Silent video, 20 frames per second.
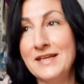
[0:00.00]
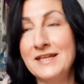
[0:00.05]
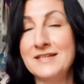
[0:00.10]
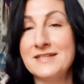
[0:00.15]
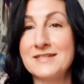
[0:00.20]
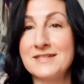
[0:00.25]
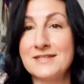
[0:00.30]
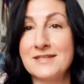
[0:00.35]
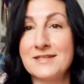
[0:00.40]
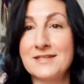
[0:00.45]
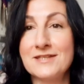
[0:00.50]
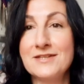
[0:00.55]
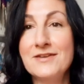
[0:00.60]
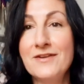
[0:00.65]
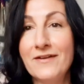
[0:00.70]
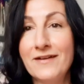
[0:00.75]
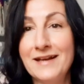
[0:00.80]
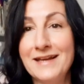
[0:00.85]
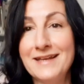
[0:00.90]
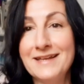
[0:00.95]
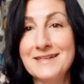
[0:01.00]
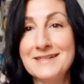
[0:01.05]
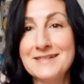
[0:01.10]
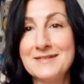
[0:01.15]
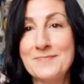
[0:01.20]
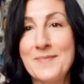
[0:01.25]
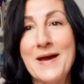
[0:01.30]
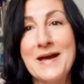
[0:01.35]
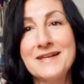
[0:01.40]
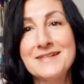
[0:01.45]
It's the
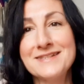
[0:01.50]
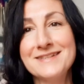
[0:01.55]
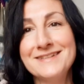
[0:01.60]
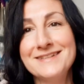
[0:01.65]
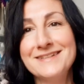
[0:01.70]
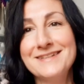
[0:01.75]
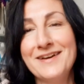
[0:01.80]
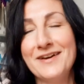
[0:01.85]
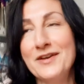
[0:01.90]
snuggliest pattern.